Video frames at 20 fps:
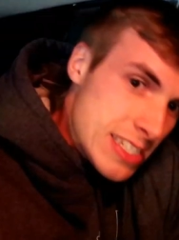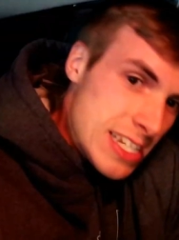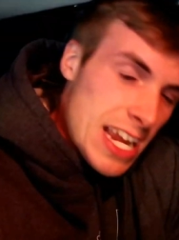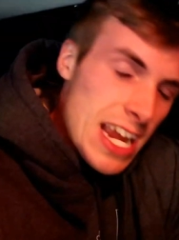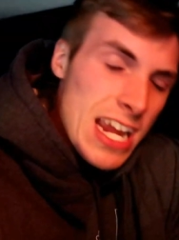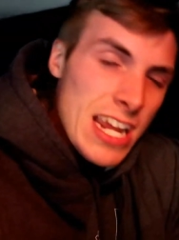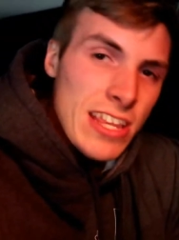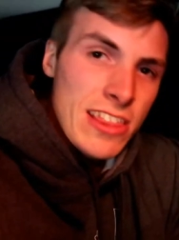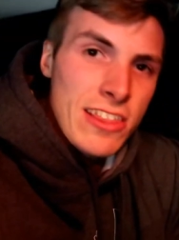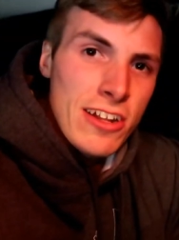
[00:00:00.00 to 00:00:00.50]
It's
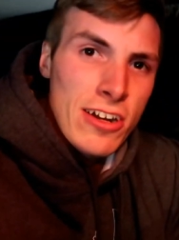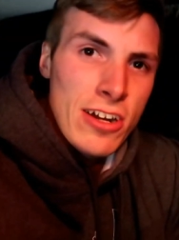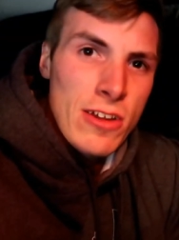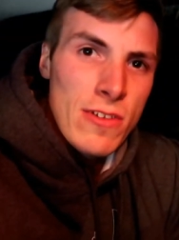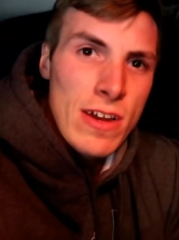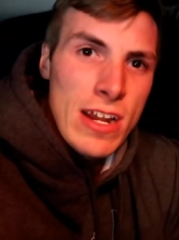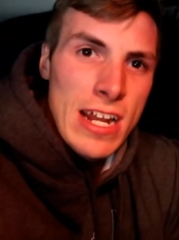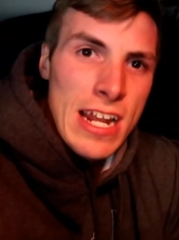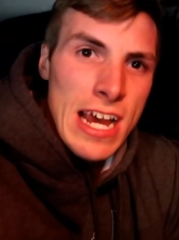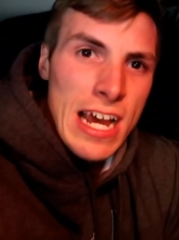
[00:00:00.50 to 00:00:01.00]

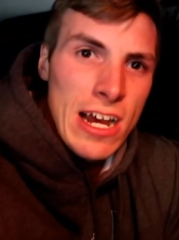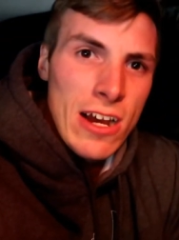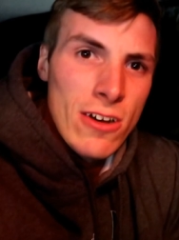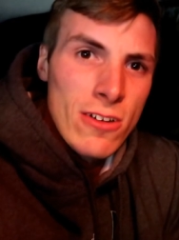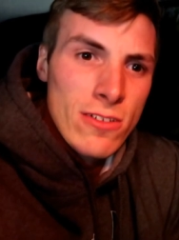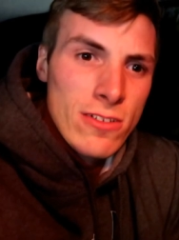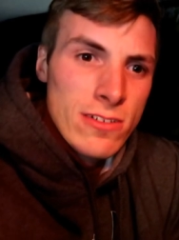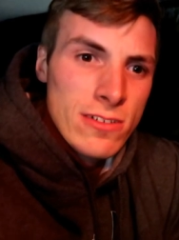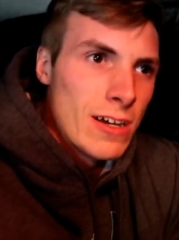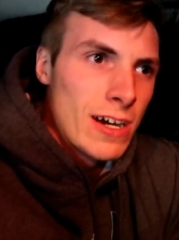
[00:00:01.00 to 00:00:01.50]
8.30 right
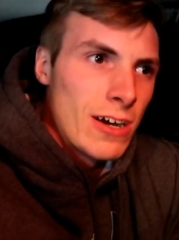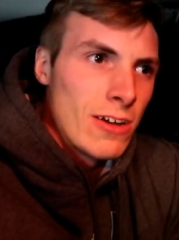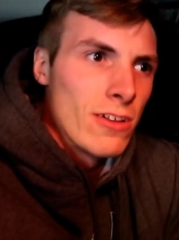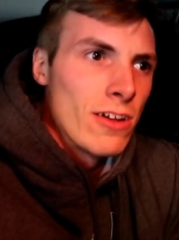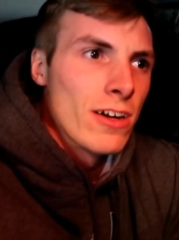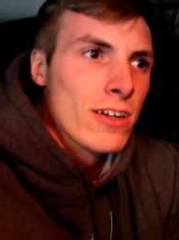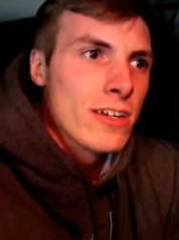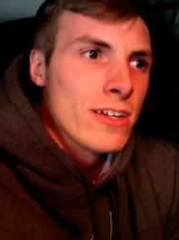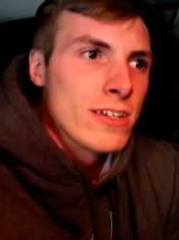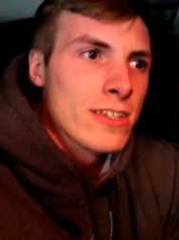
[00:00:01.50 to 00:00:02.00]
now. How
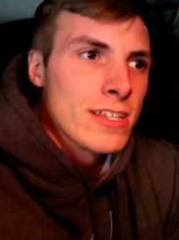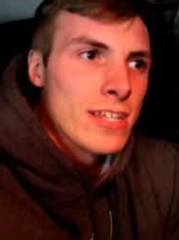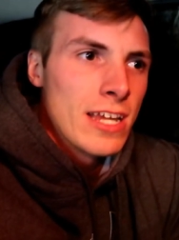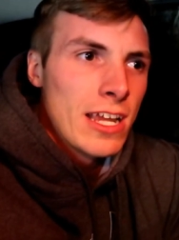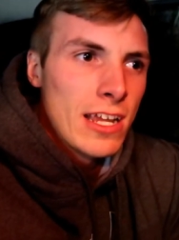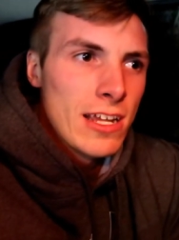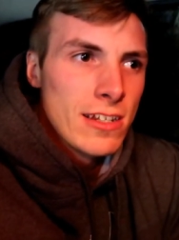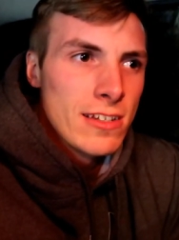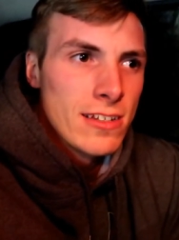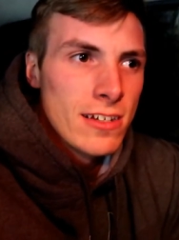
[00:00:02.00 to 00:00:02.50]
long do you
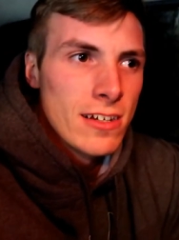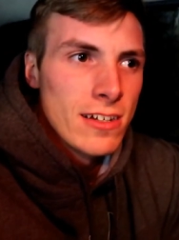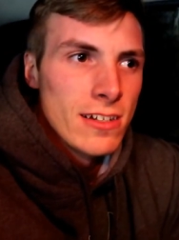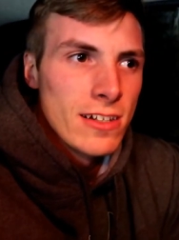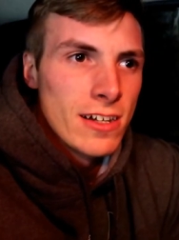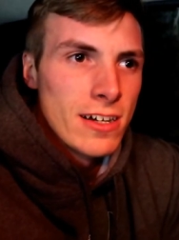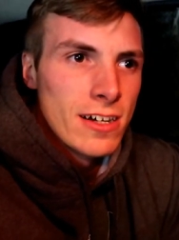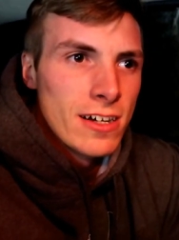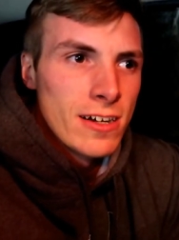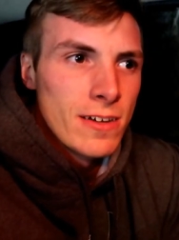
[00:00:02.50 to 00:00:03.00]
think until
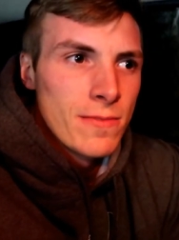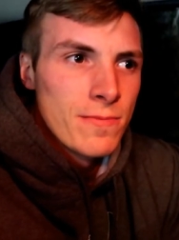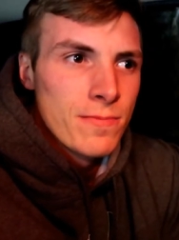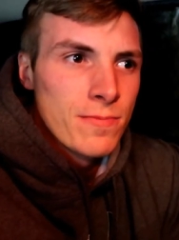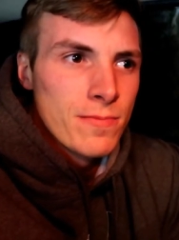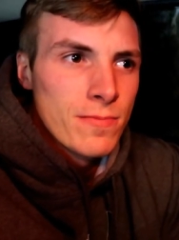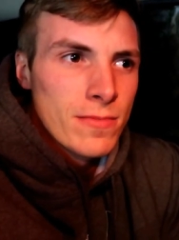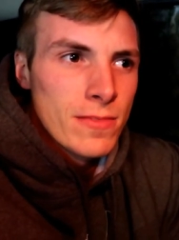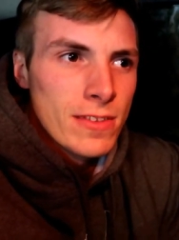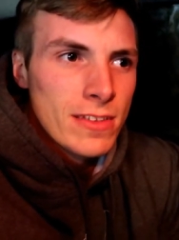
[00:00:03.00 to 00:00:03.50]
uh,
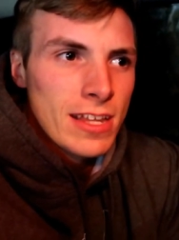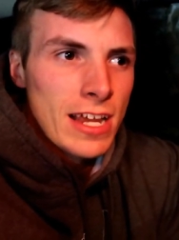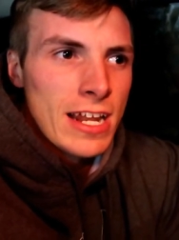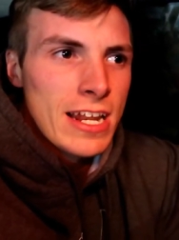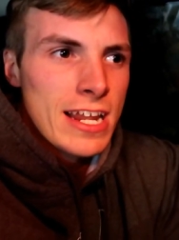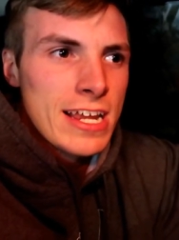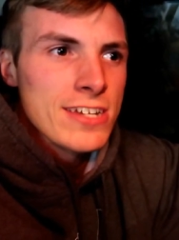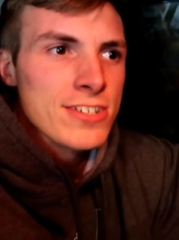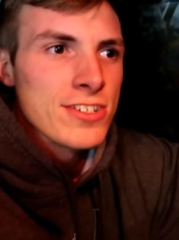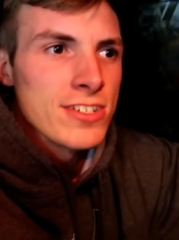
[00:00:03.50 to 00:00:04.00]

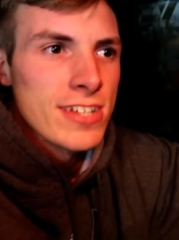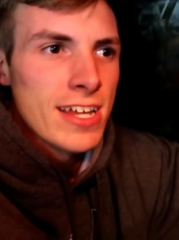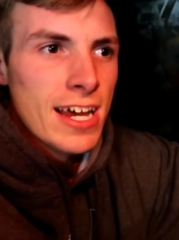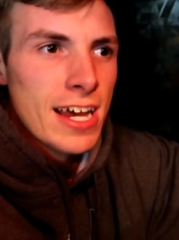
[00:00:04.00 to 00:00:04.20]
detonation